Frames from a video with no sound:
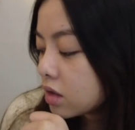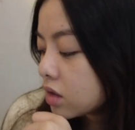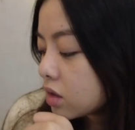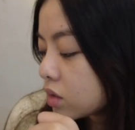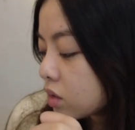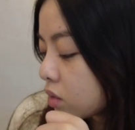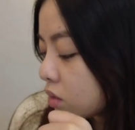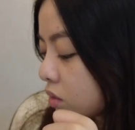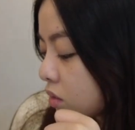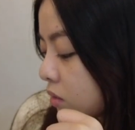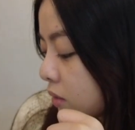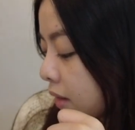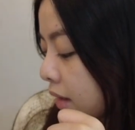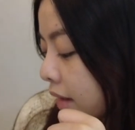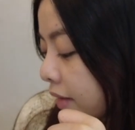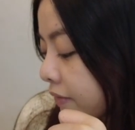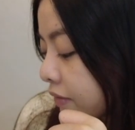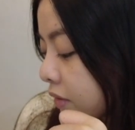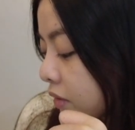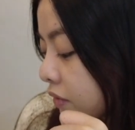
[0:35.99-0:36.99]
So we
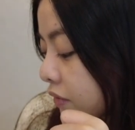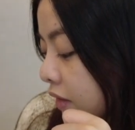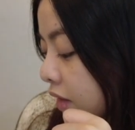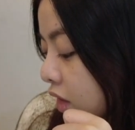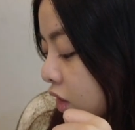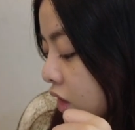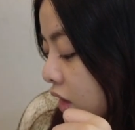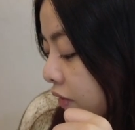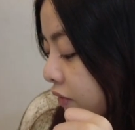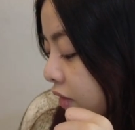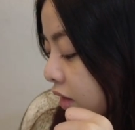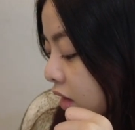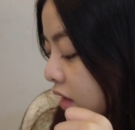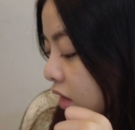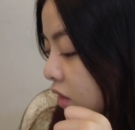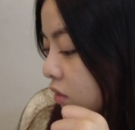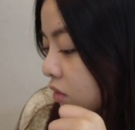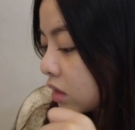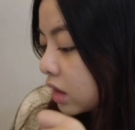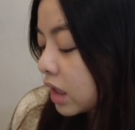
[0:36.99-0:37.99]
have to finish
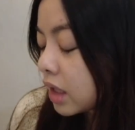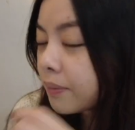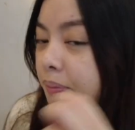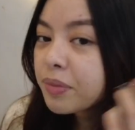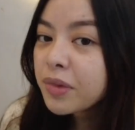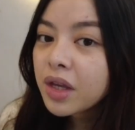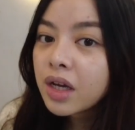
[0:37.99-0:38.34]
everything today.